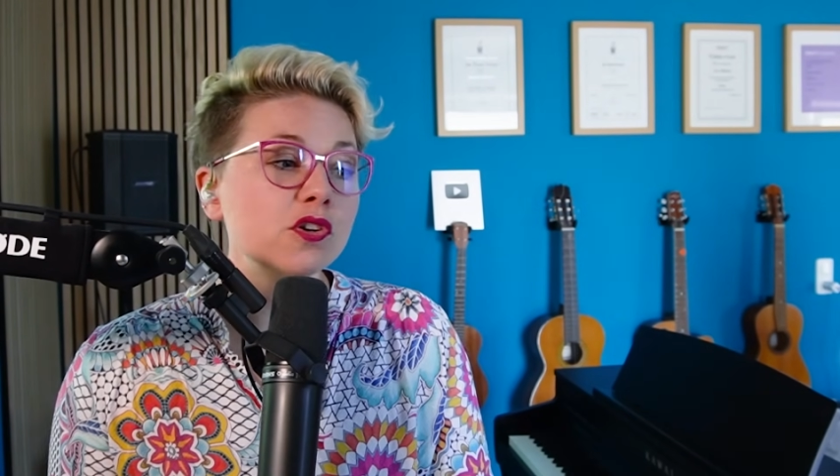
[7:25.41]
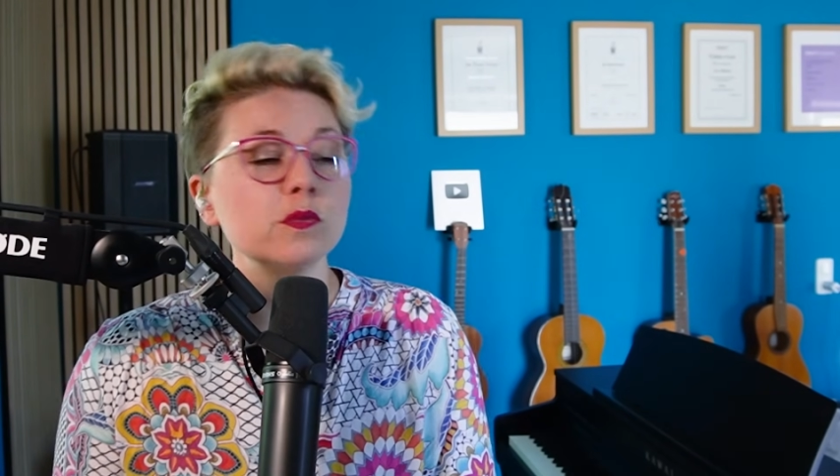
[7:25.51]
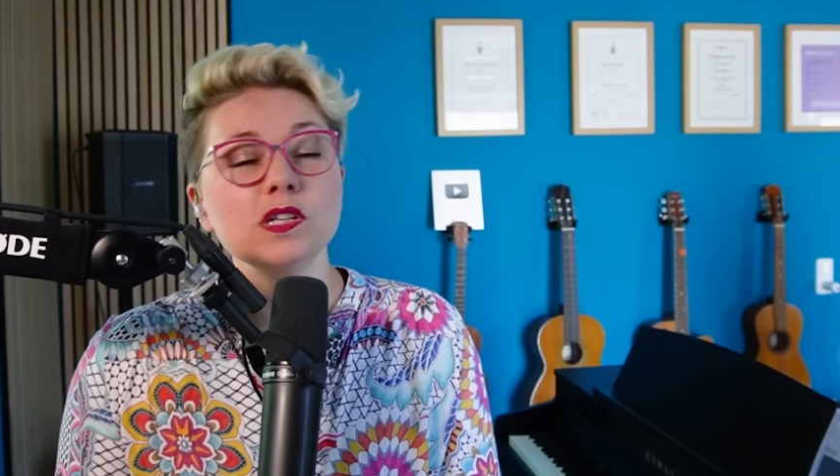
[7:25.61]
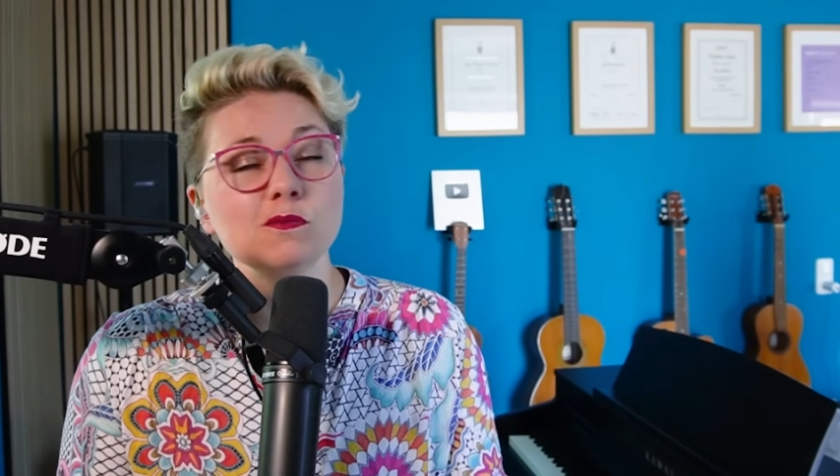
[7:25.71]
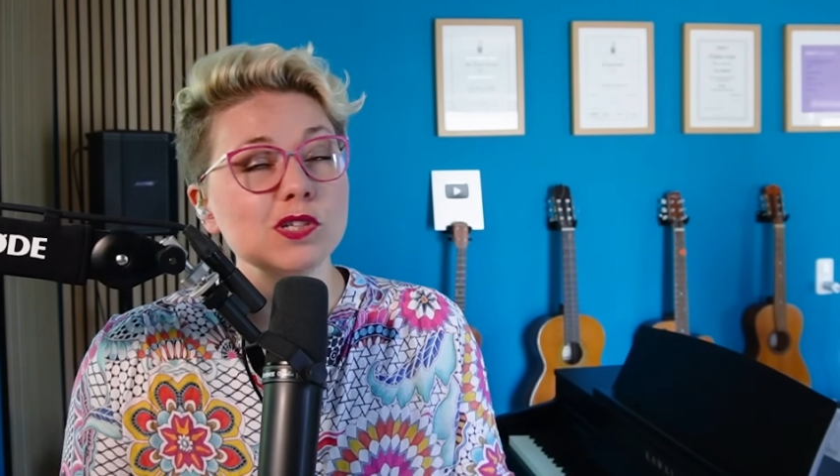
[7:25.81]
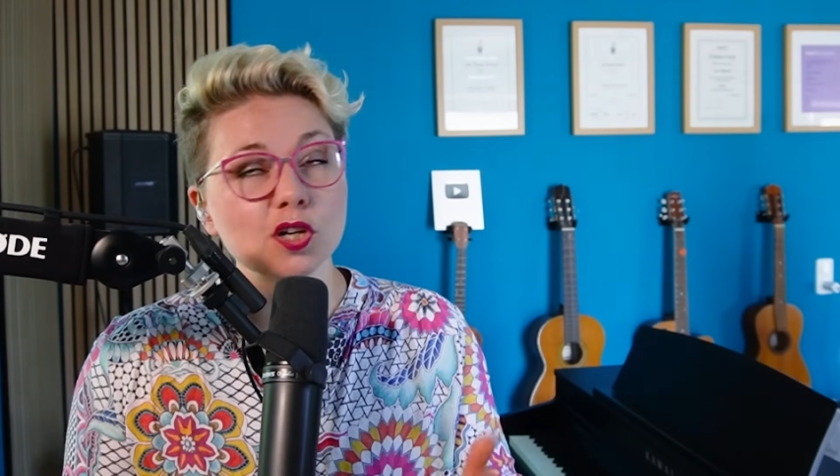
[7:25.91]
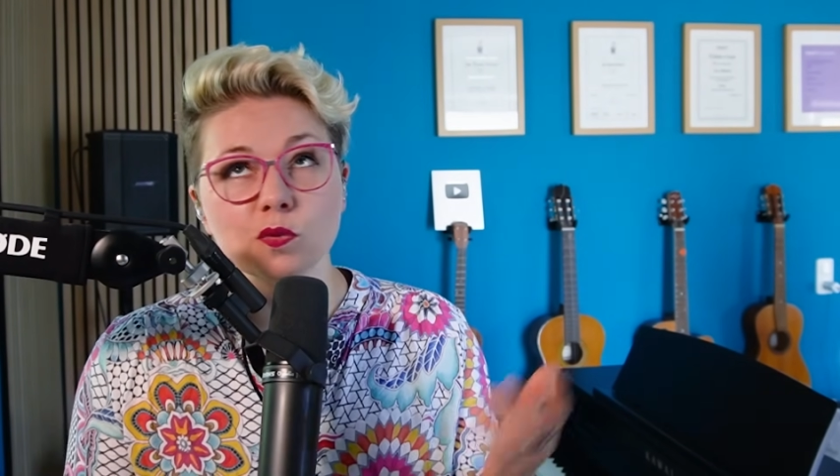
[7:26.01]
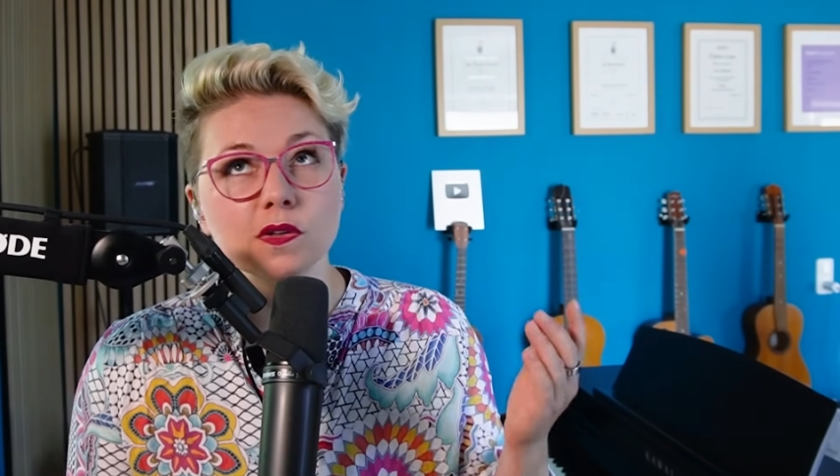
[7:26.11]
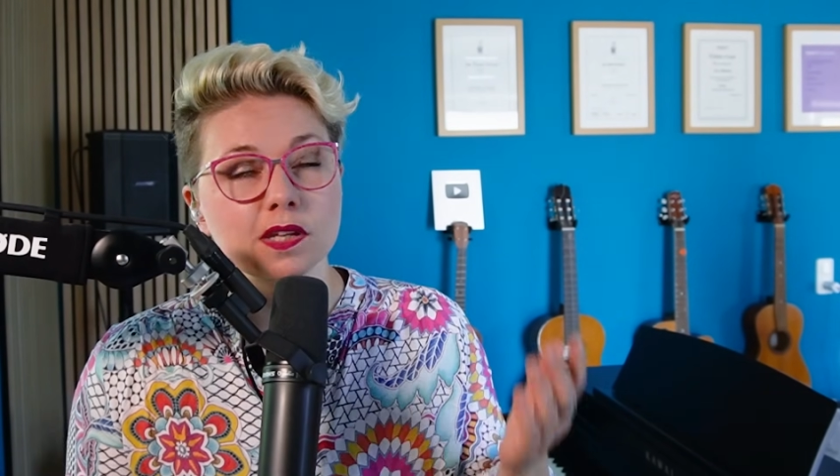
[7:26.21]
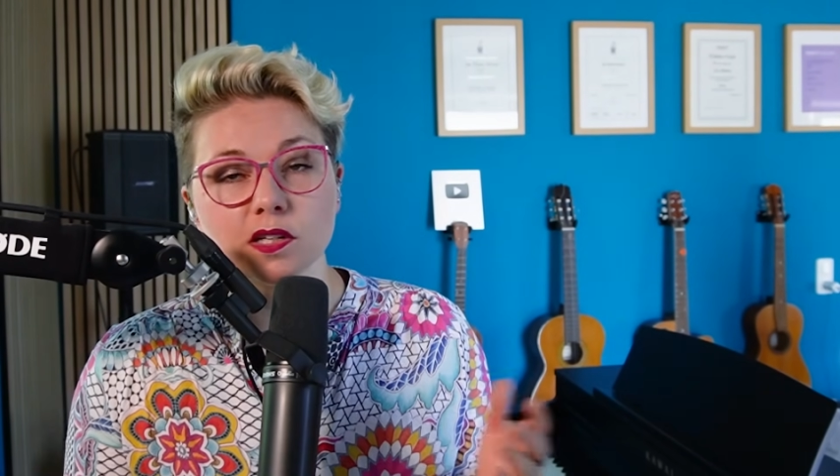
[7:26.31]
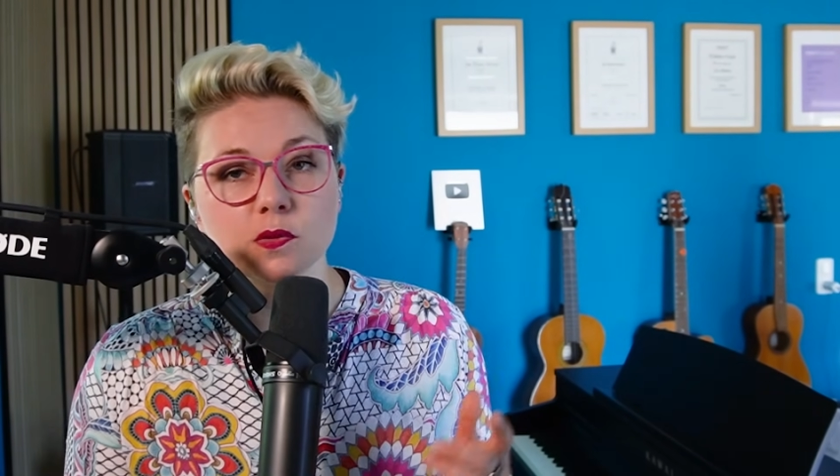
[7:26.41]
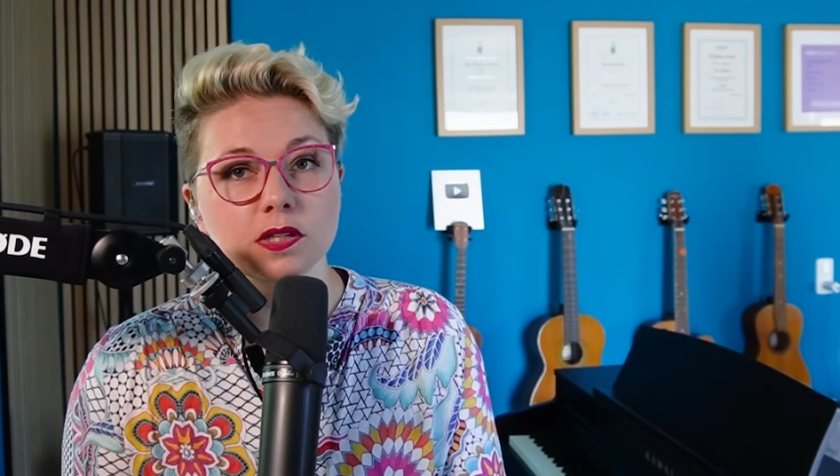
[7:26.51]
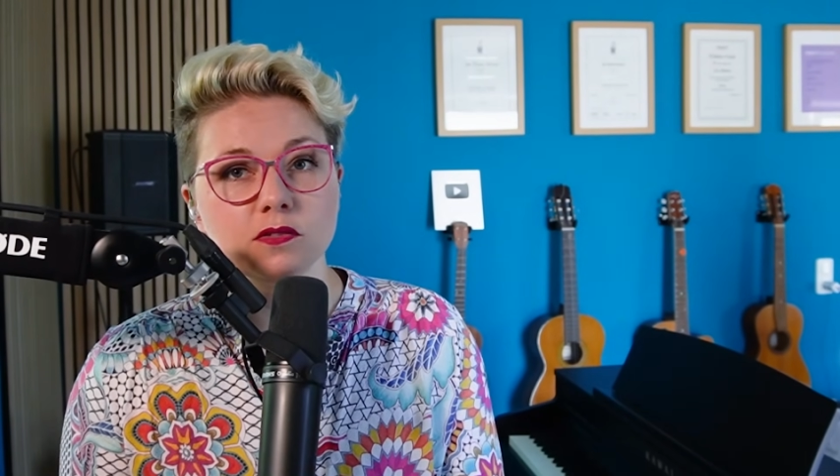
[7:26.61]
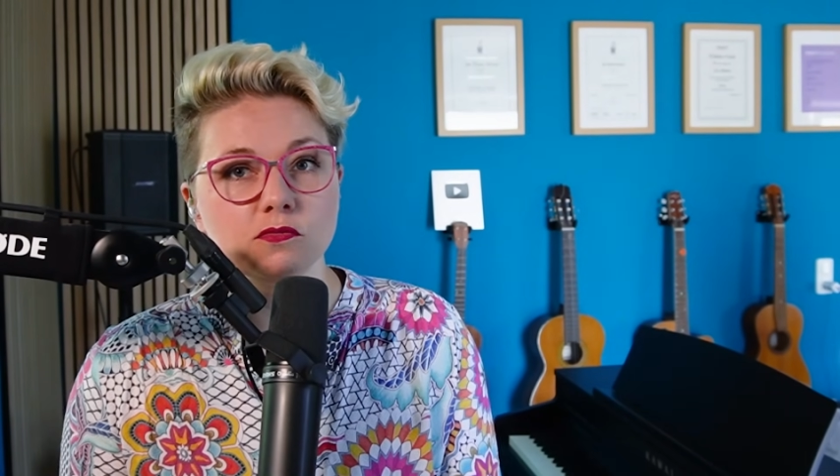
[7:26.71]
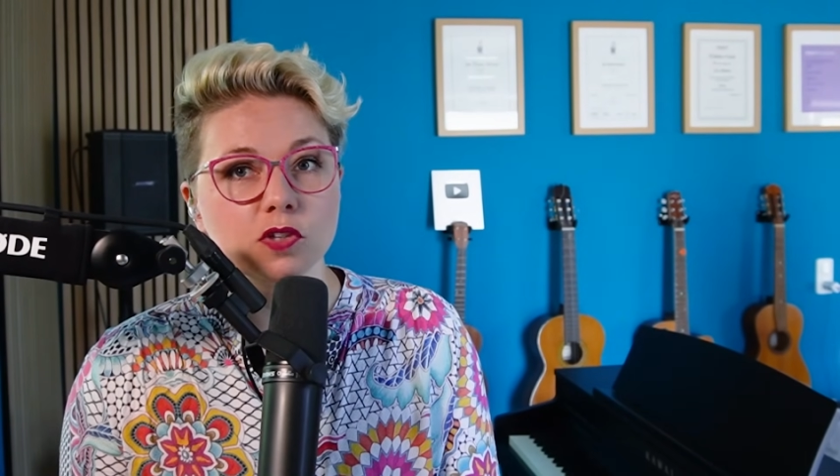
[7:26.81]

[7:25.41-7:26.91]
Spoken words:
and we don't want that because we